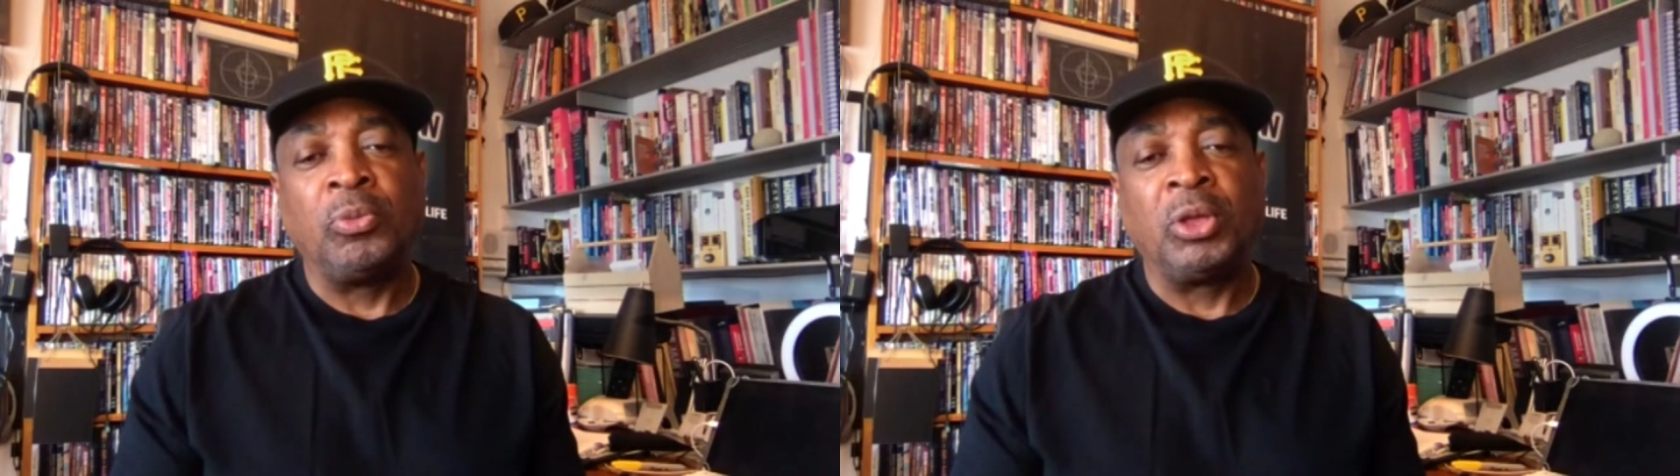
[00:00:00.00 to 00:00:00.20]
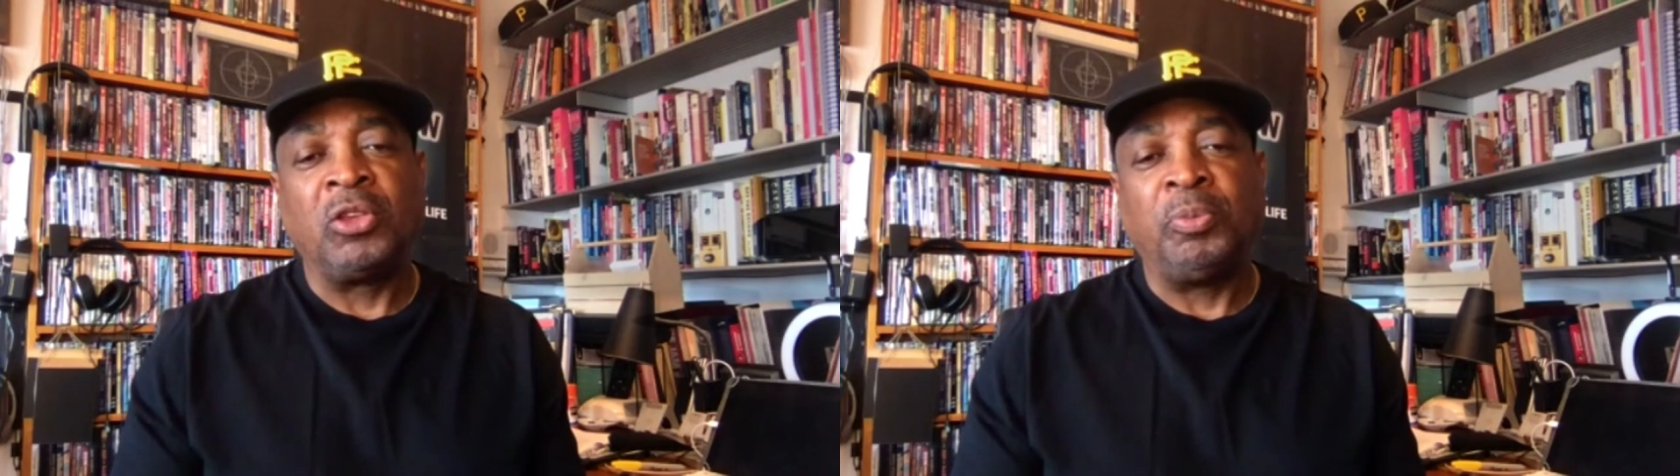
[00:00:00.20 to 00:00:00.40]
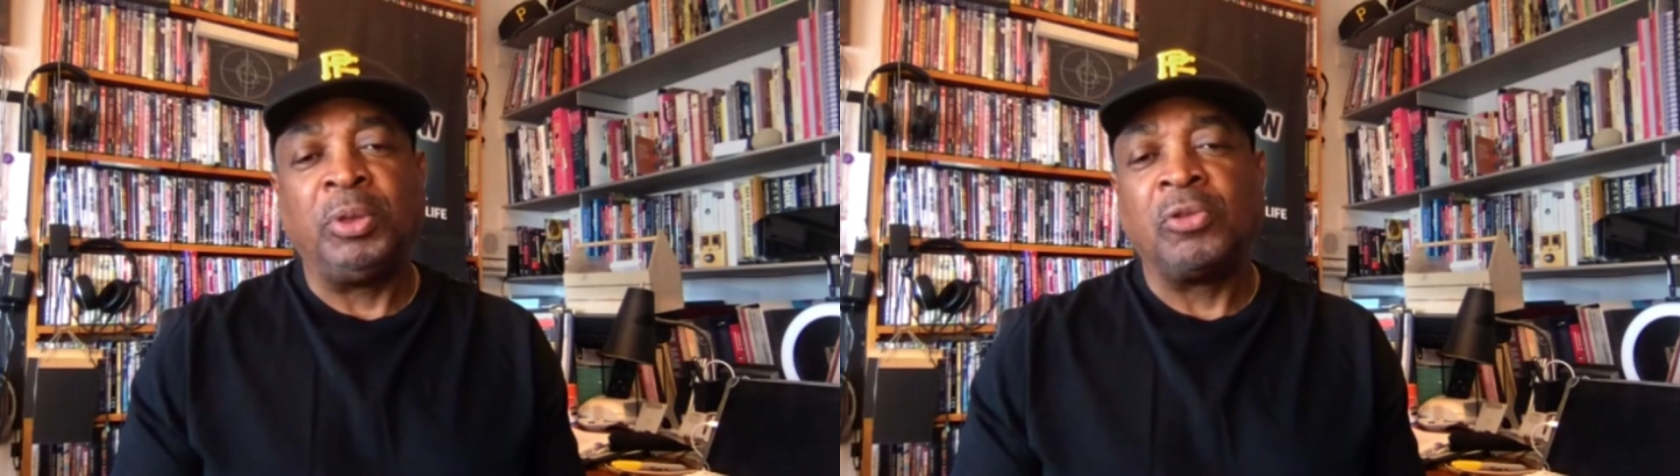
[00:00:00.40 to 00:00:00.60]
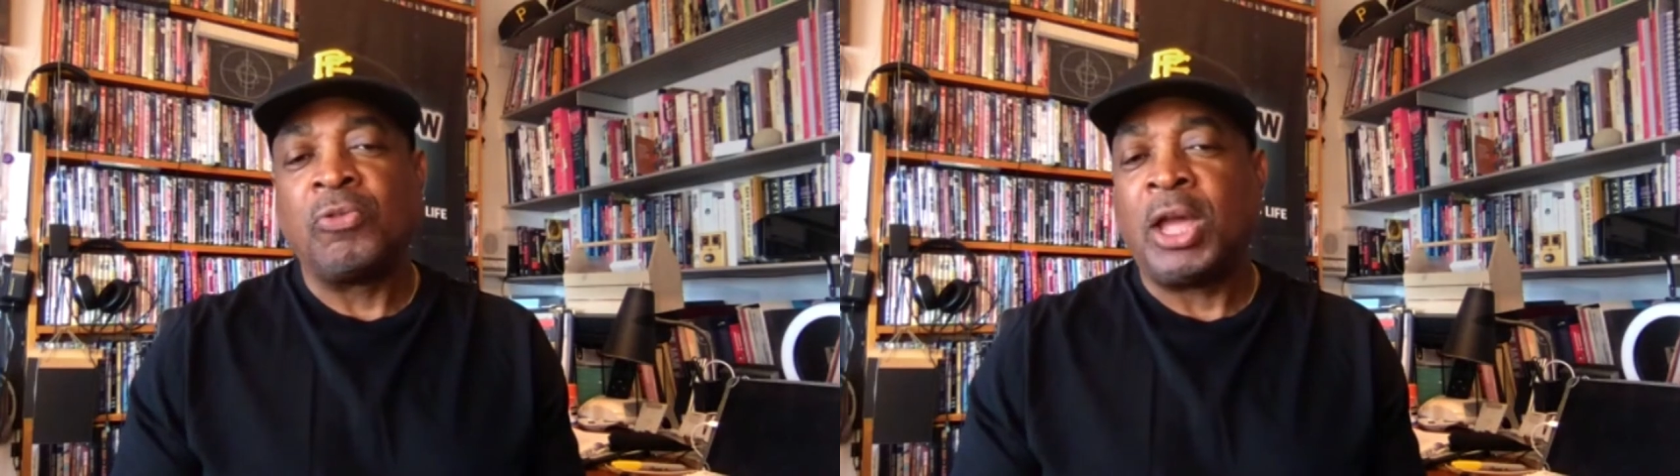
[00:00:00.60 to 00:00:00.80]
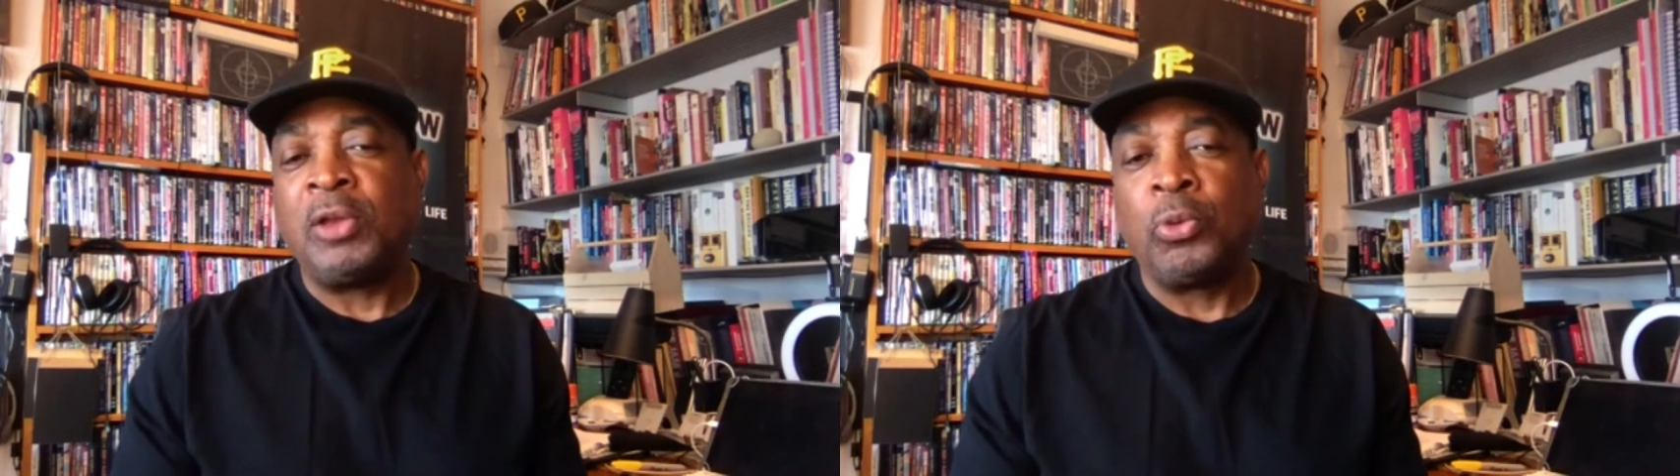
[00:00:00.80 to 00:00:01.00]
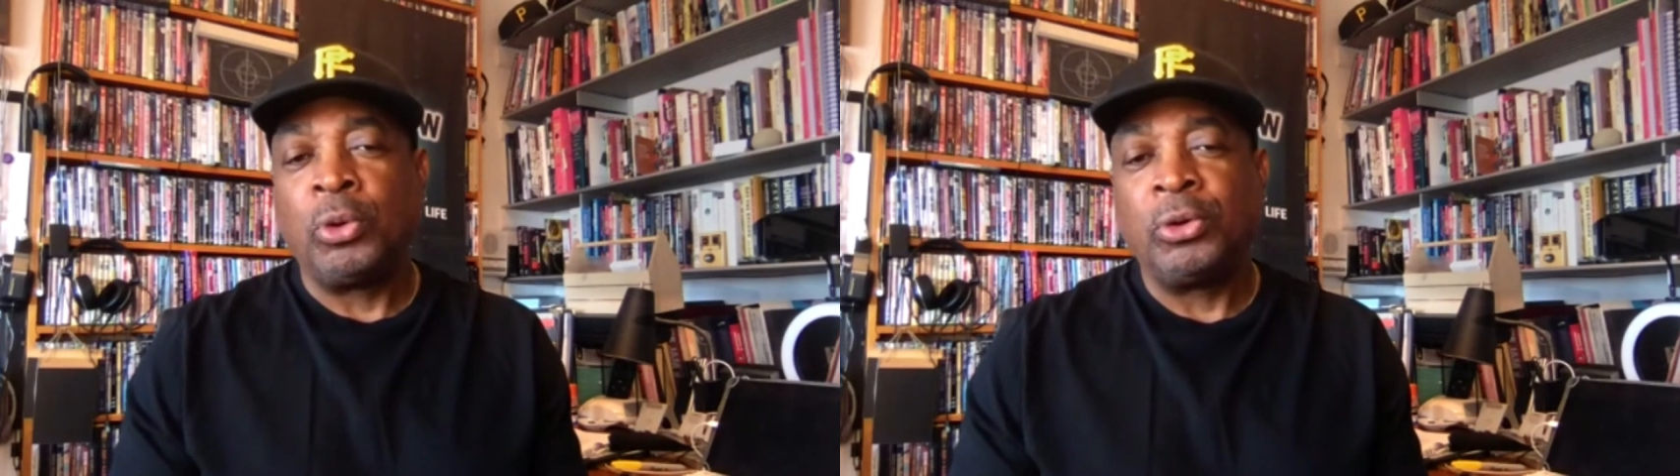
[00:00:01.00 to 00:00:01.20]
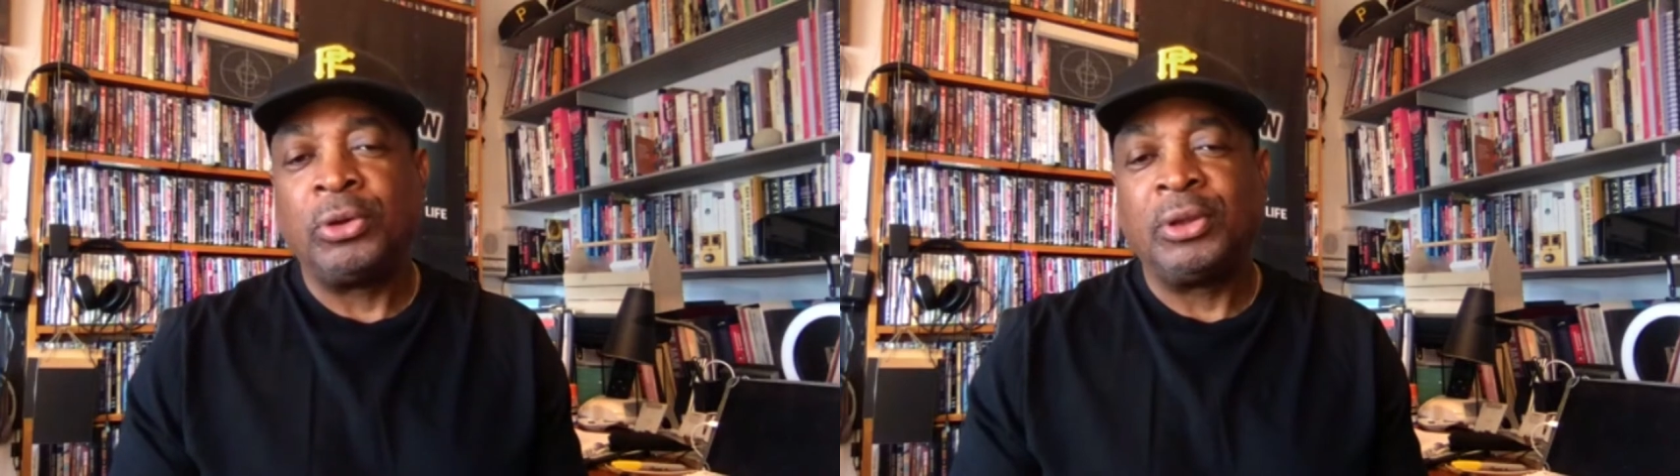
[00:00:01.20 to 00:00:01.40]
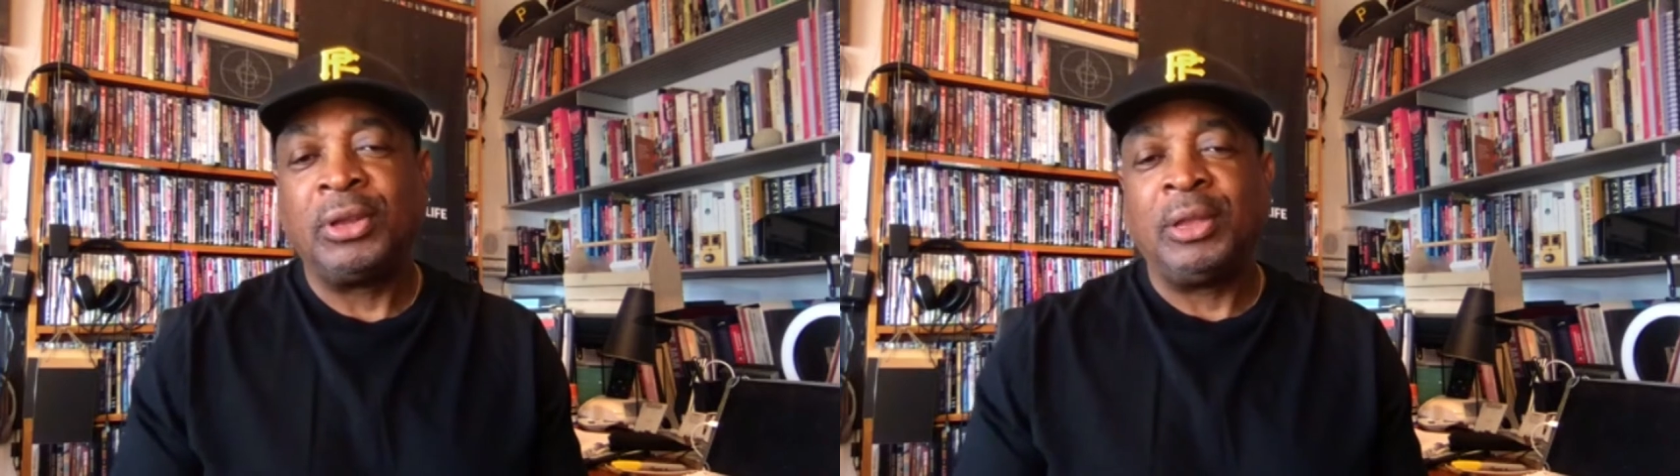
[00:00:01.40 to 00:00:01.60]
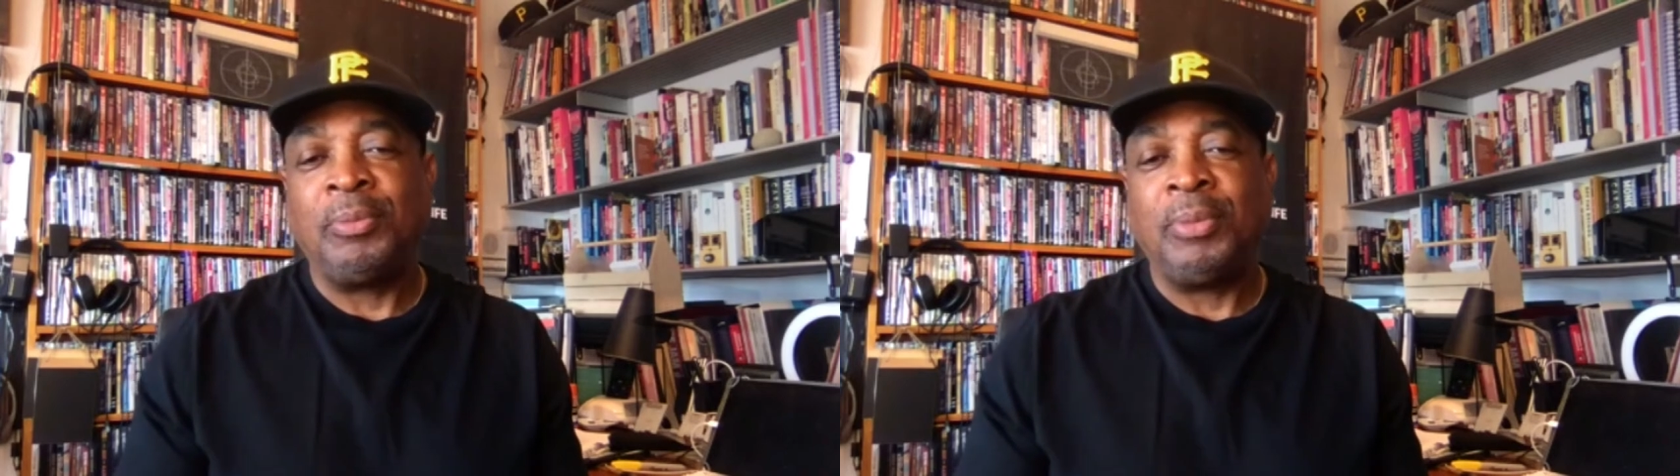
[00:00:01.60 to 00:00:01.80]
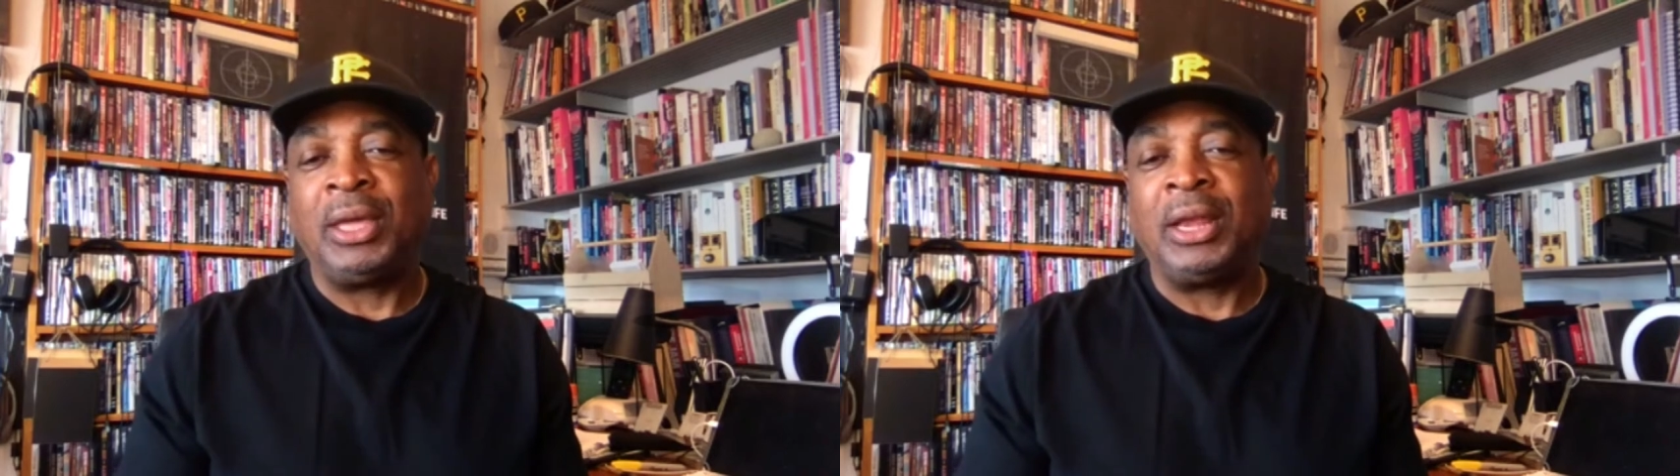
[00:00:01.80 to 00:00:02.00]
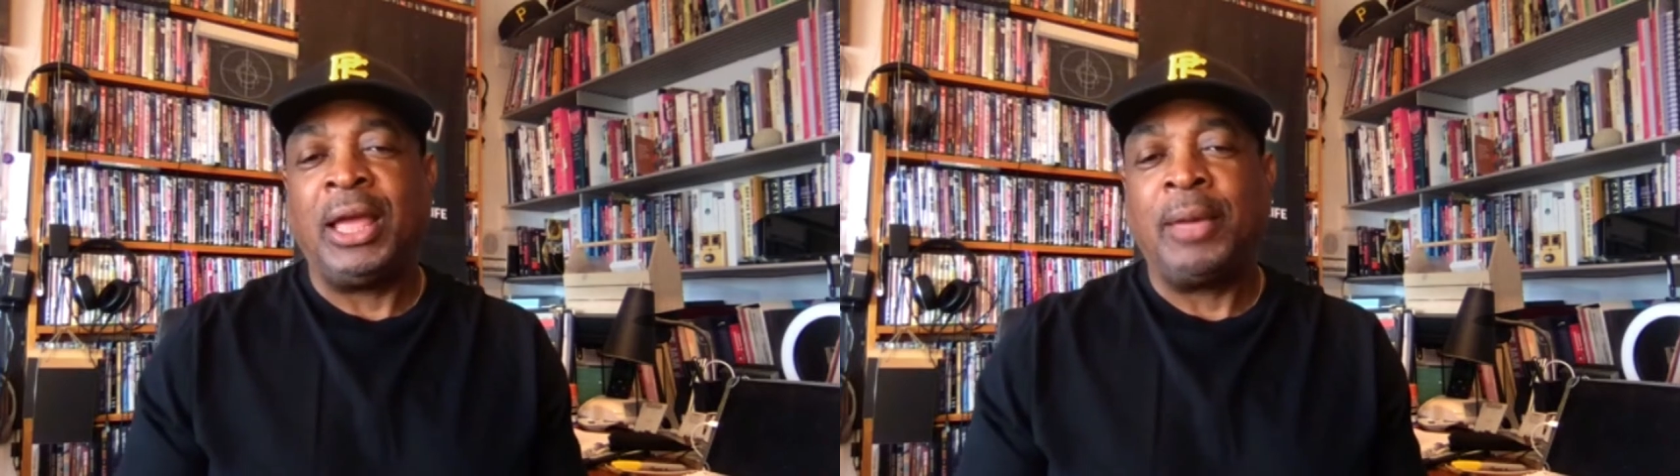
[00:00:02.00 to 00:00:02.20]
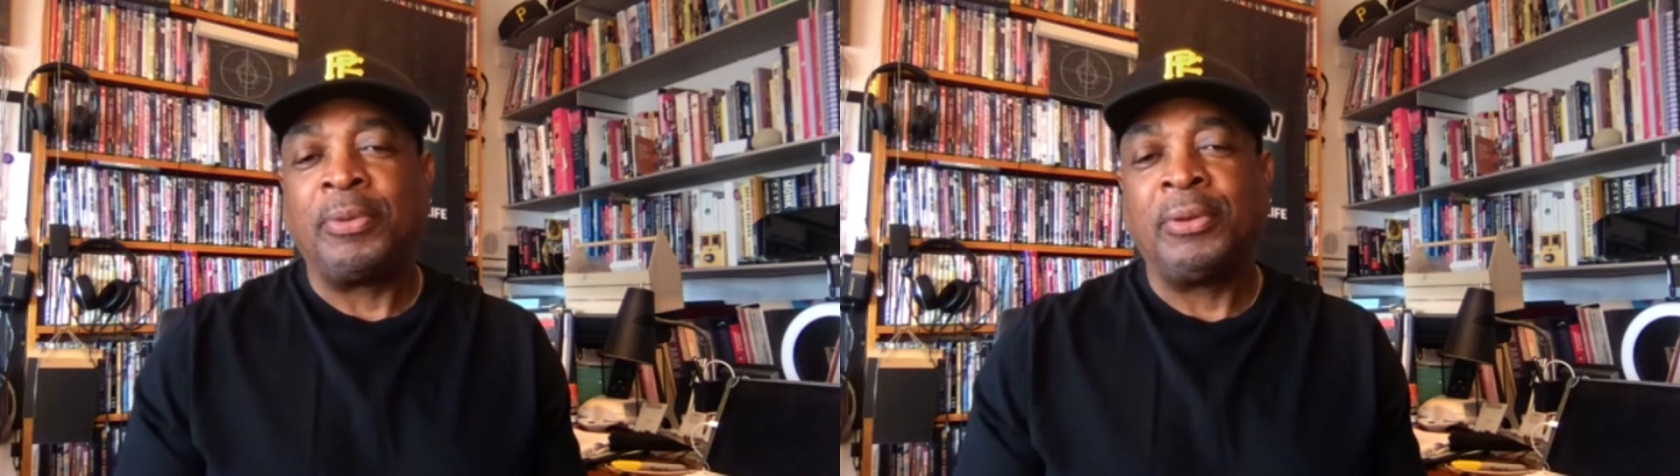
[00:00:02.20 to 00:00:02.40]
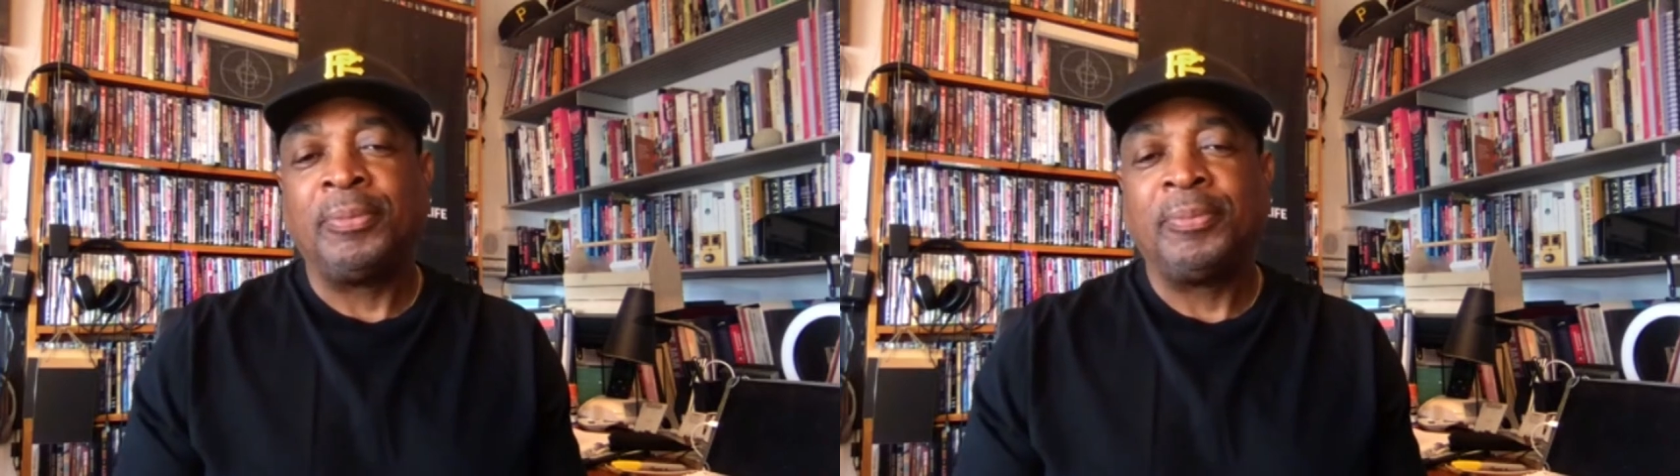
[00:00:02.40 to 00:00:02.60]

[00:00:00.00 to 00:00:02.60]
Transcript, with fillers: we can speak the right word and make it happen.